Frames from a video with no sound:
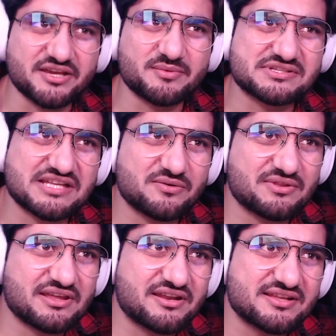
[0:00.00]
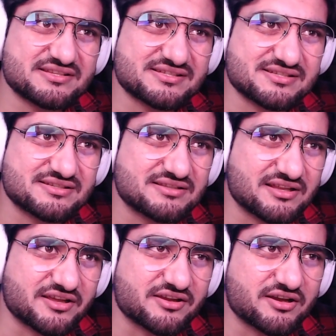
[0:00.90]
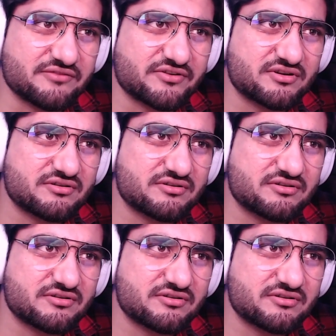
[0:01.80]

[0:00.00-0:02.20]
Is that what that is? Like a cover?